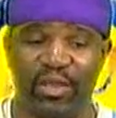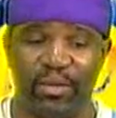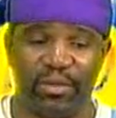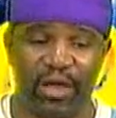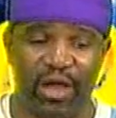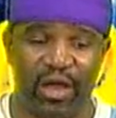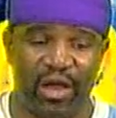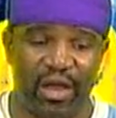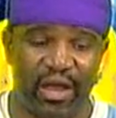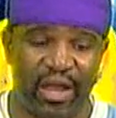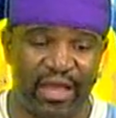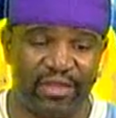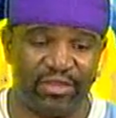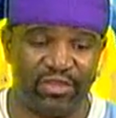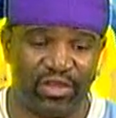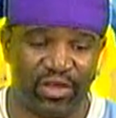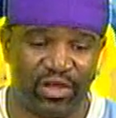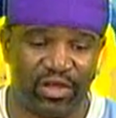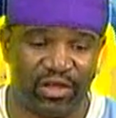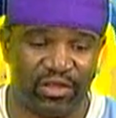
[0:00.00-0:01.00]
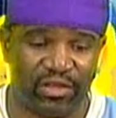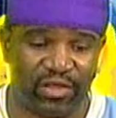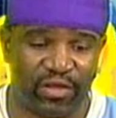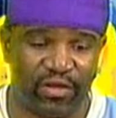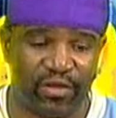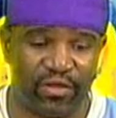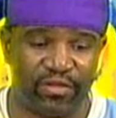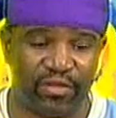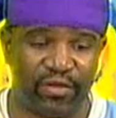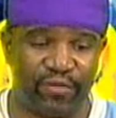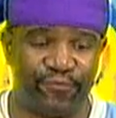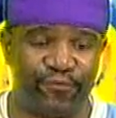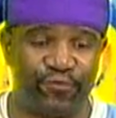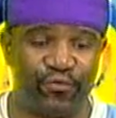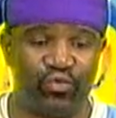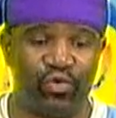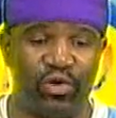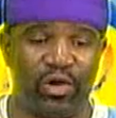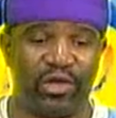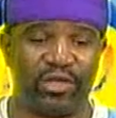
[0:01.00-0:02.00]
and the
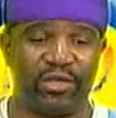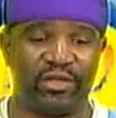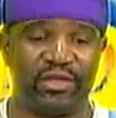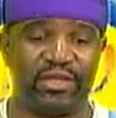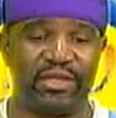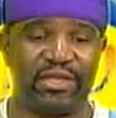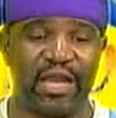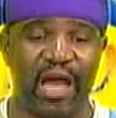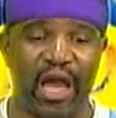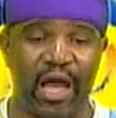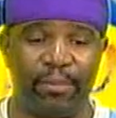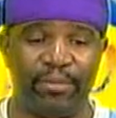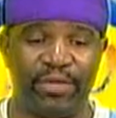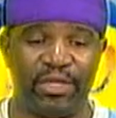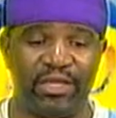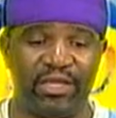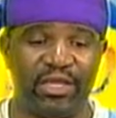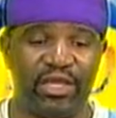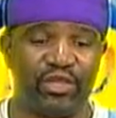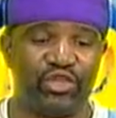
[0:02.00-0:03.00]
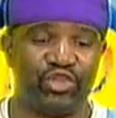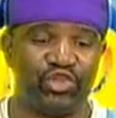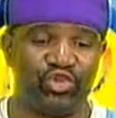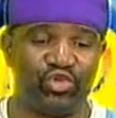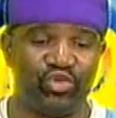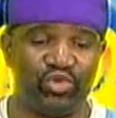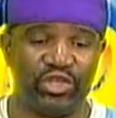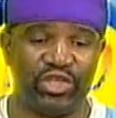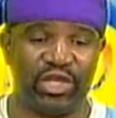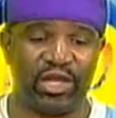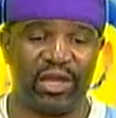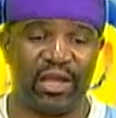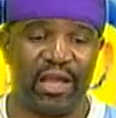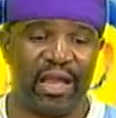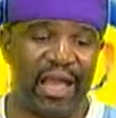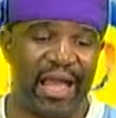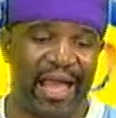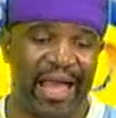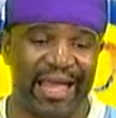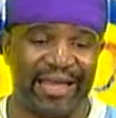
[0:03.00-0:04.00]
Fuhan Nabi Junior
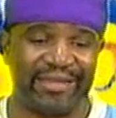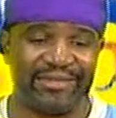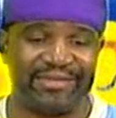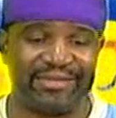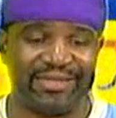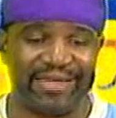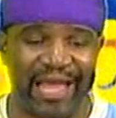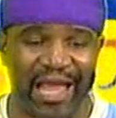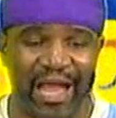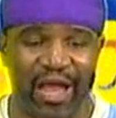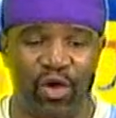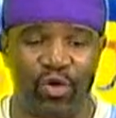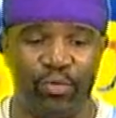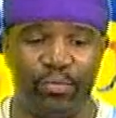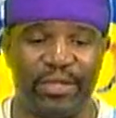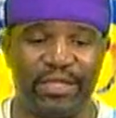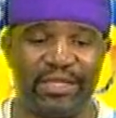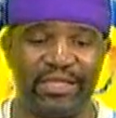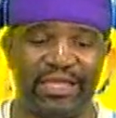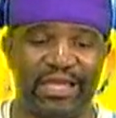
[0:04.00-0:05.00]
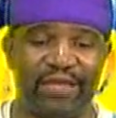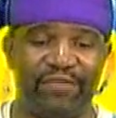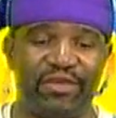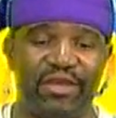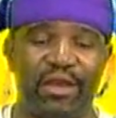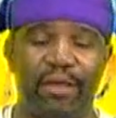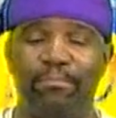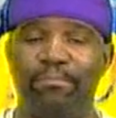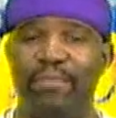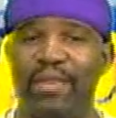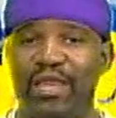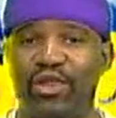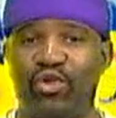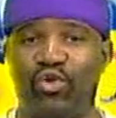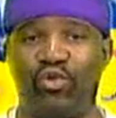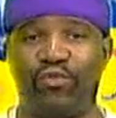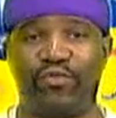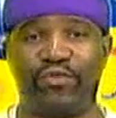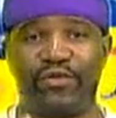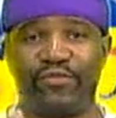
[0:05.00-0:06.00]
has now been given a
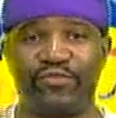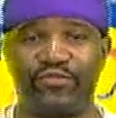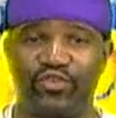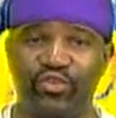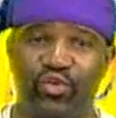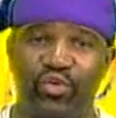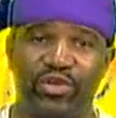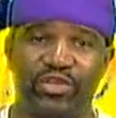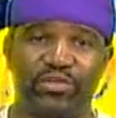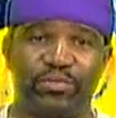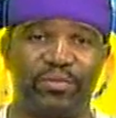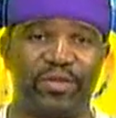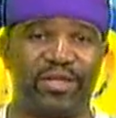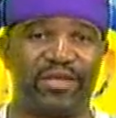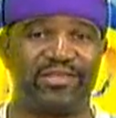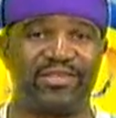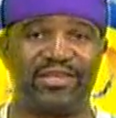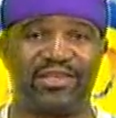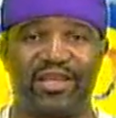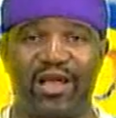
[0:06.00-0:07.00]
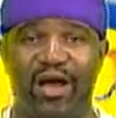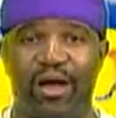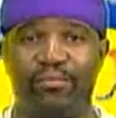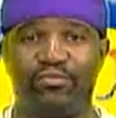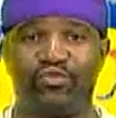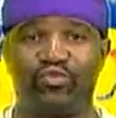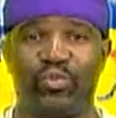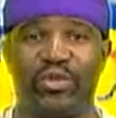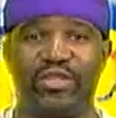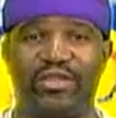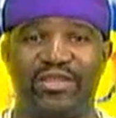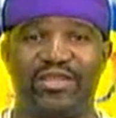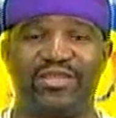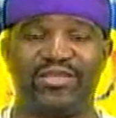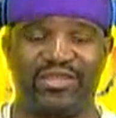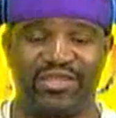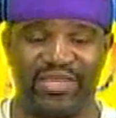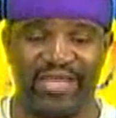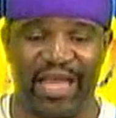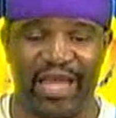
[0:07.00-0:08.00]
makeover of sorts, because it comes with this
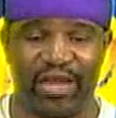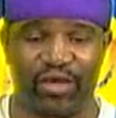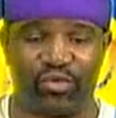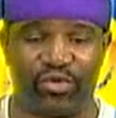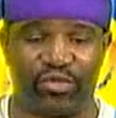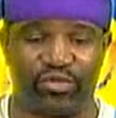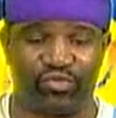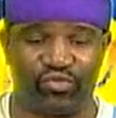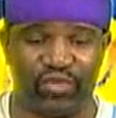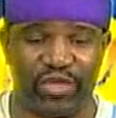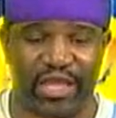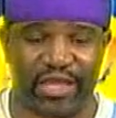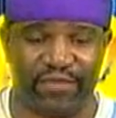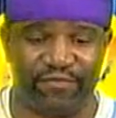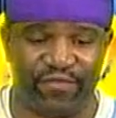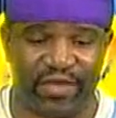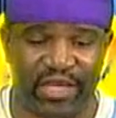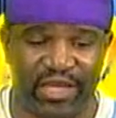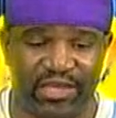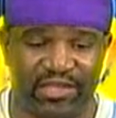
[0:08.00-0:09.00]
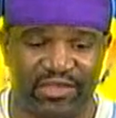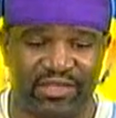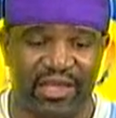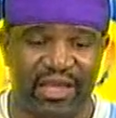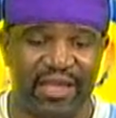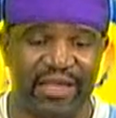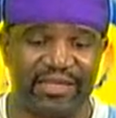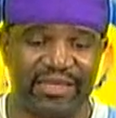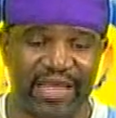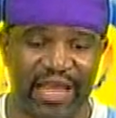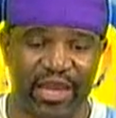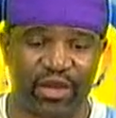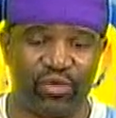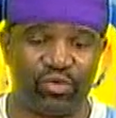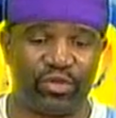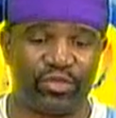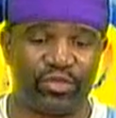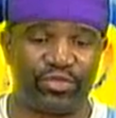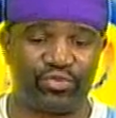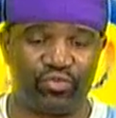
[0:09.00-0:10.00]
Tegra 3, NVIDIA's
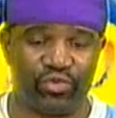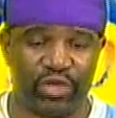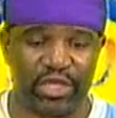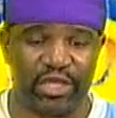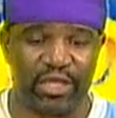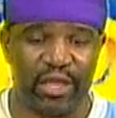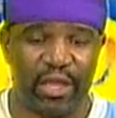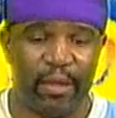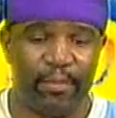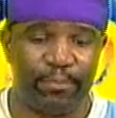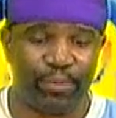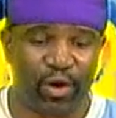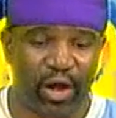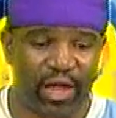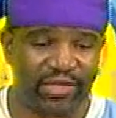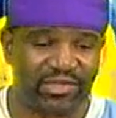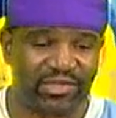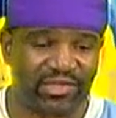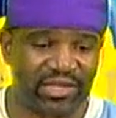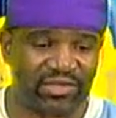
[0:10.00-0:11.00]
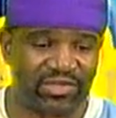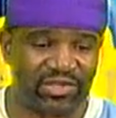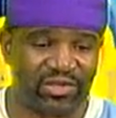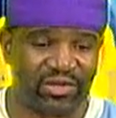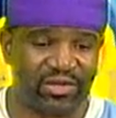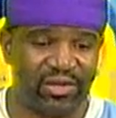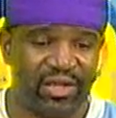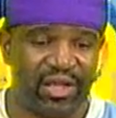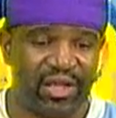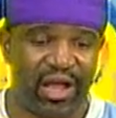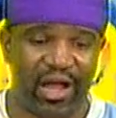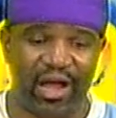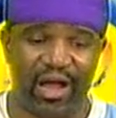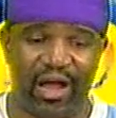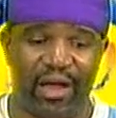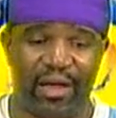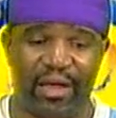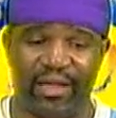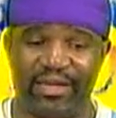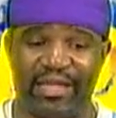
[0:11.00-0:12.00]
Tegra 3 processor,
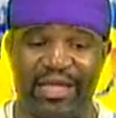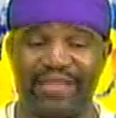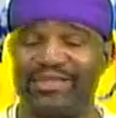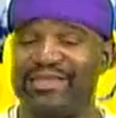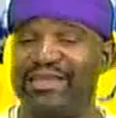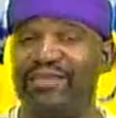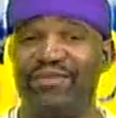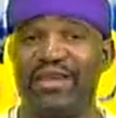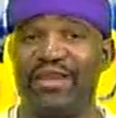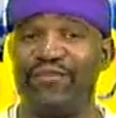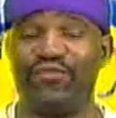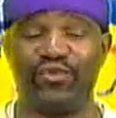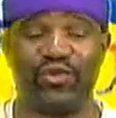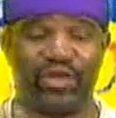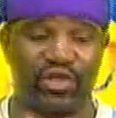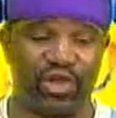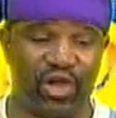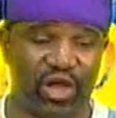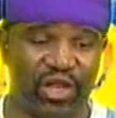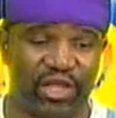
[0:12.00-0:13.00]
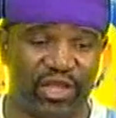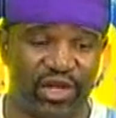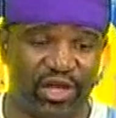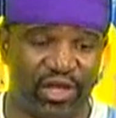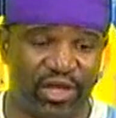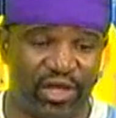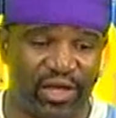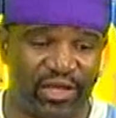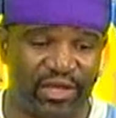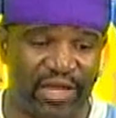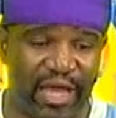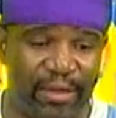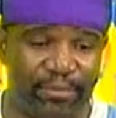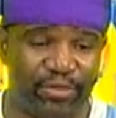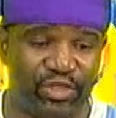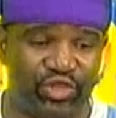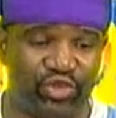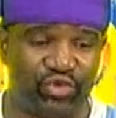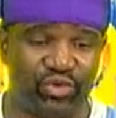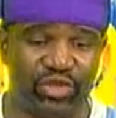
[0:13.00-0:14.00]
and that's even if you can call it a
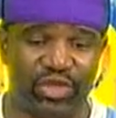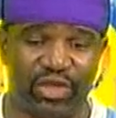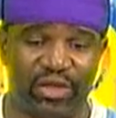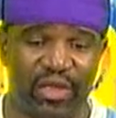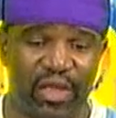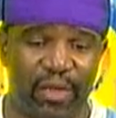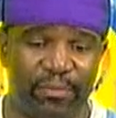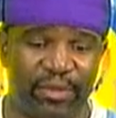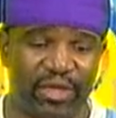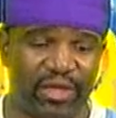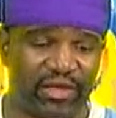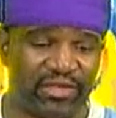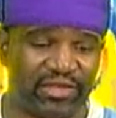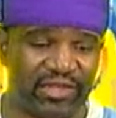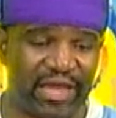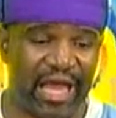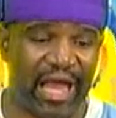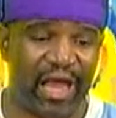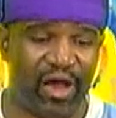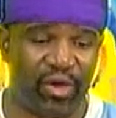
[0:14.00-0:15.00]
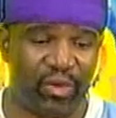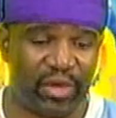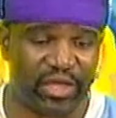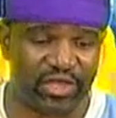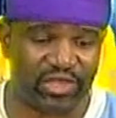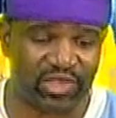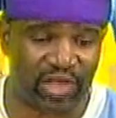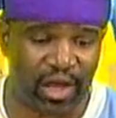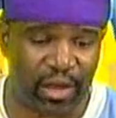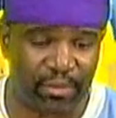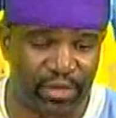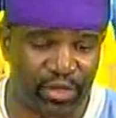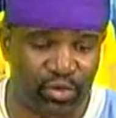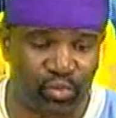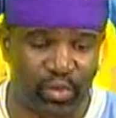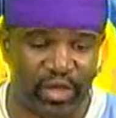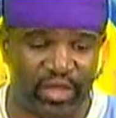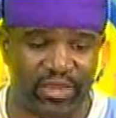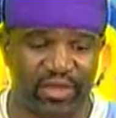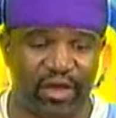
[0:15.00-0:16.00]
Nabi Junior, because now it's
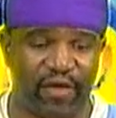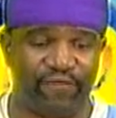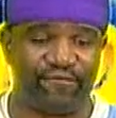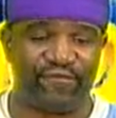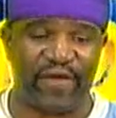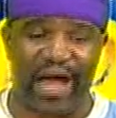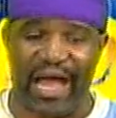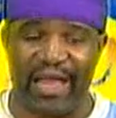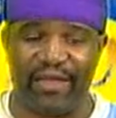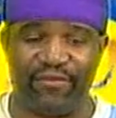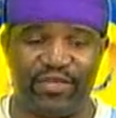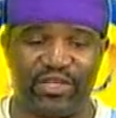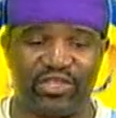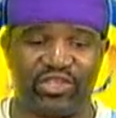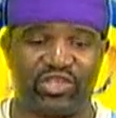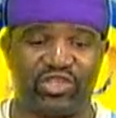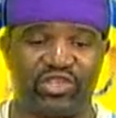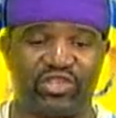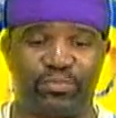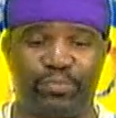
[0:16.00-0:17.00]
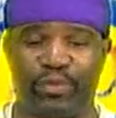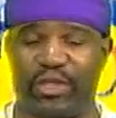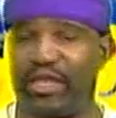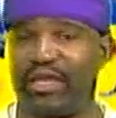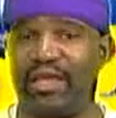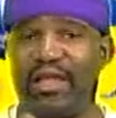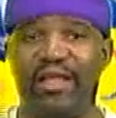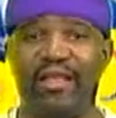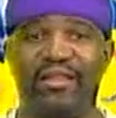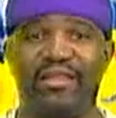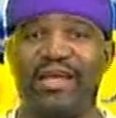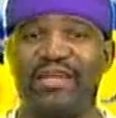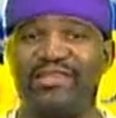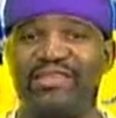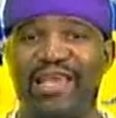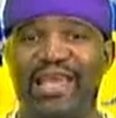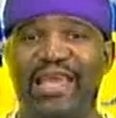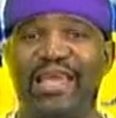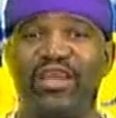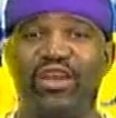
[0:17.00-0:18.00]
coming with a 5-inch display that's
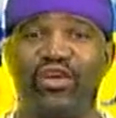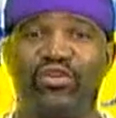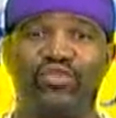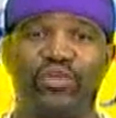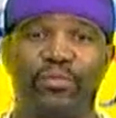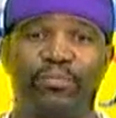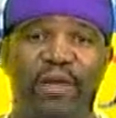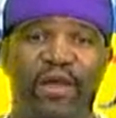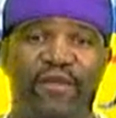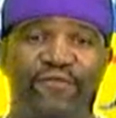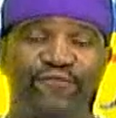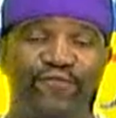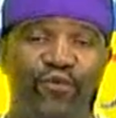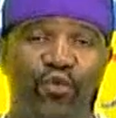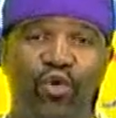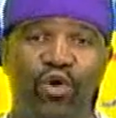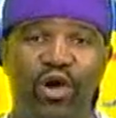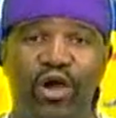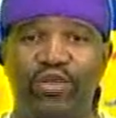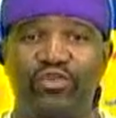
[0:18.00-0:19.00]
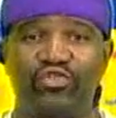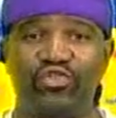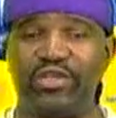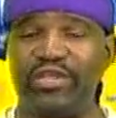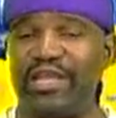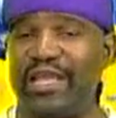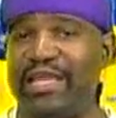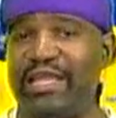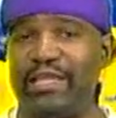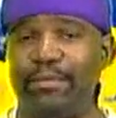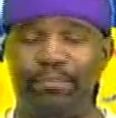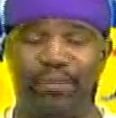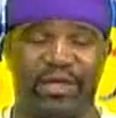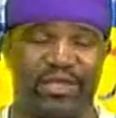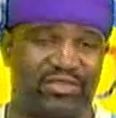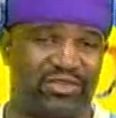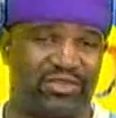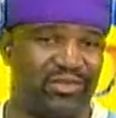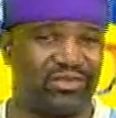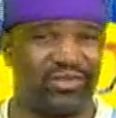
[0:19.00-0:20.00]
800 by 480
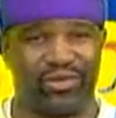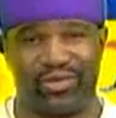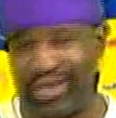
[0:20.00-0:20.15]
pixels.